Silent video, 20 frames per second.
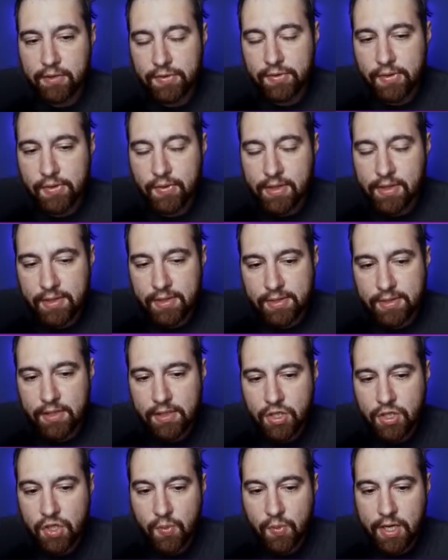So in this
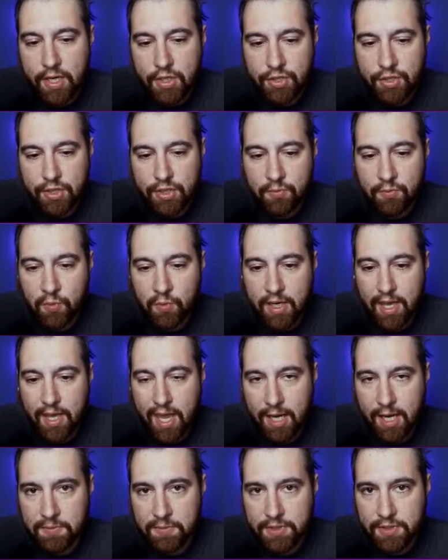situation, what I
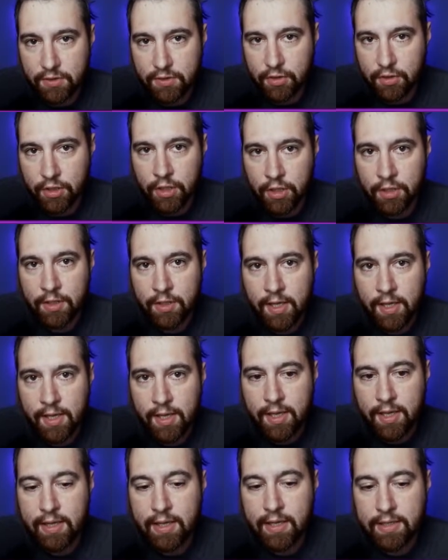came to learn
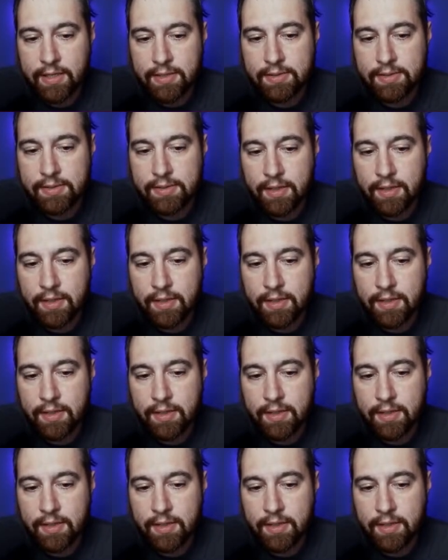is